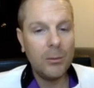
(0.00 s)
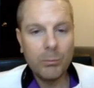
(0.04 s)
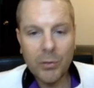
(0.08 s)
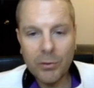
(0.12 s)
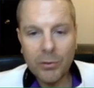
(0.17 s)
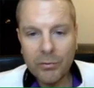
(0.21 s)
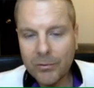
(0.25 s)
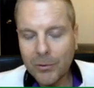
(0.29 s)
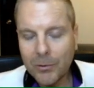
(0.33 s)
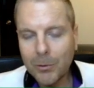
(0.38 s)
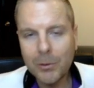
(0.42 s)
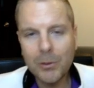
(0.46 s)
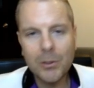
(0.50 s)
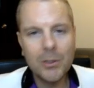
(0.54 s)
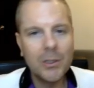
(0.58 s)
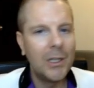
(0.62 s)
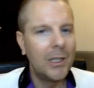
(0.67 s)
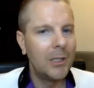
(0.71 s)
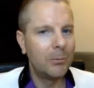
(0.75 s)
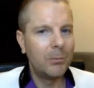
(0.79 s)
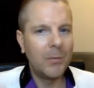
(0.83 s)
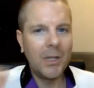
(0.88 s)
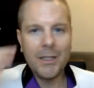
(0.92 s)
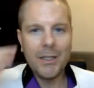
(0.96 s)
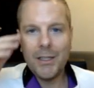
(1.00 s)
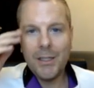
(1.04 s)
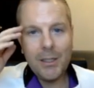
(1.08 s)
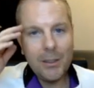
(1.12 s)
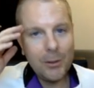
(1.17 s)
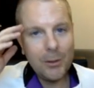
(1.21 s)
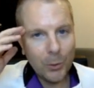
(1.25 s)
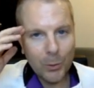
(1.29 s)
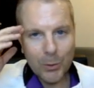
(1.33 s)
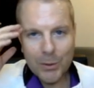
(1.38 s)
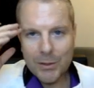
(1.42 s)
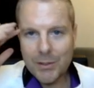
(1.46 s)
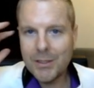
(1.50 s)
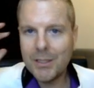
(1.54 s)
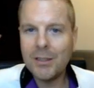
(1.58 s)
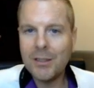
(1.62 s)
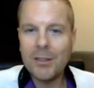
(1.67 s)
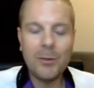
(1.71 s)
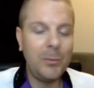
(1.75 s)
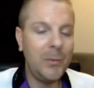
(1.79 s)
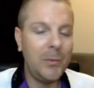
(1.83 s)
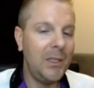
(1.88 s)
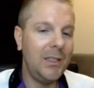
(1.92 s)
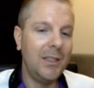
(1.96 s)
before my ego was
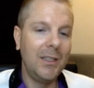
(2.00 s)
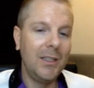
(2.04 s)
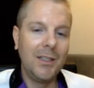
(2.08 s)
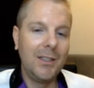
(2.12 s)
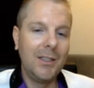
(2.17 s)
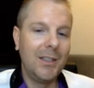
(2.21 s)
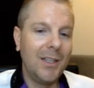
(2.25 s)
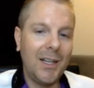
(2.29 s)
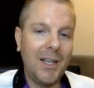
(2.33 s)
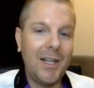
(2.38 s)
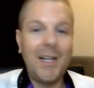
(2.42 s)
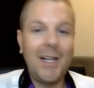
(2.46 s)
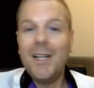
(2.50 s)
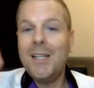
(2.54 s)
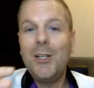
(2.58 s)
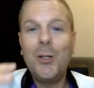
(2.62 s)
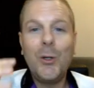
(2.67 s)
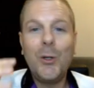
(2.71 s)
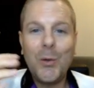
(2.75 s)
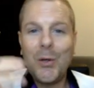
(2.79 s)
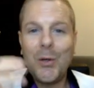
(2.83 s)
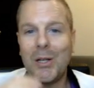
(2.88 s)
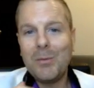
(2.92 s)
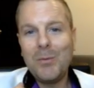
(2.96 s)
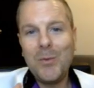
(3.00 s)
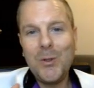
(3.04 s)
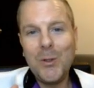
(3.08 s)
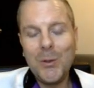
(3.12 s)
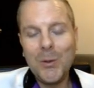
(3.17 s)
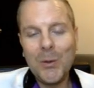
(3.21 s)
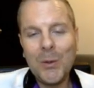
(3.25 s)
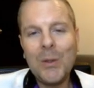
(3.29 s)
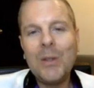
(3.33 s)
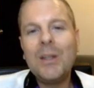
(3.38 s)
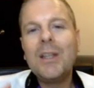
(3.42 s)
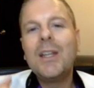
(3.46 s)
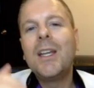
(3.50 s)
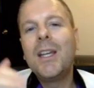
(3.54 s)
telling me, I know what I'm doing.